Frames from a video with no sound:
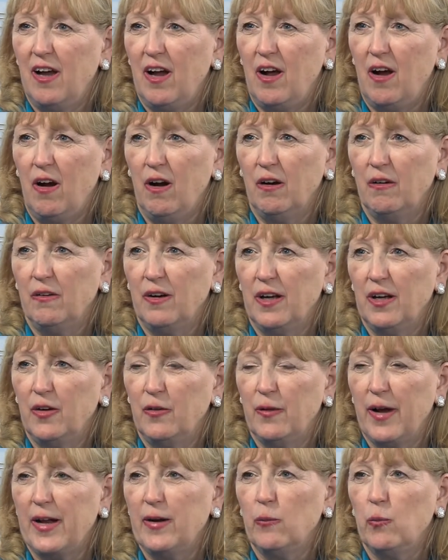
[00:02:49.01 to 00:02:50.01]
our uh,
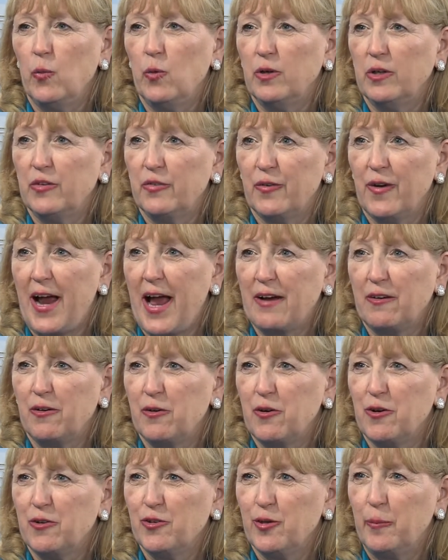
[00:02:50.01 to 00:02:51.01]
grant awards for
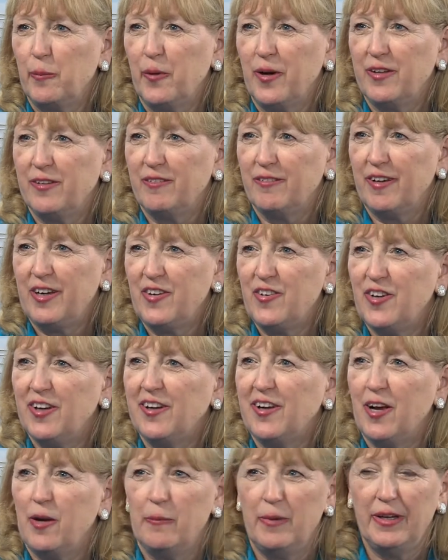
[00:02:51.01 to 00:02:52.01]
agriculture preservation
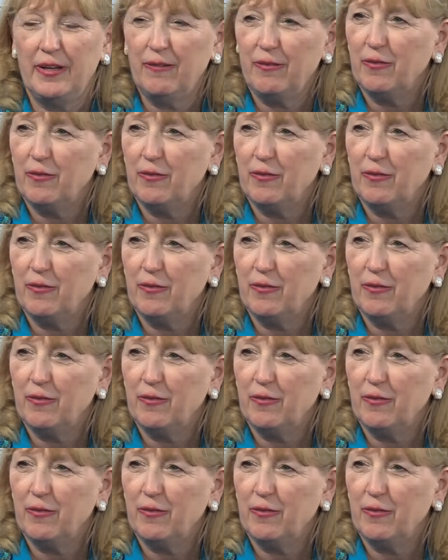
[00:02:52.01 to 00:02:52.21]
come in yep.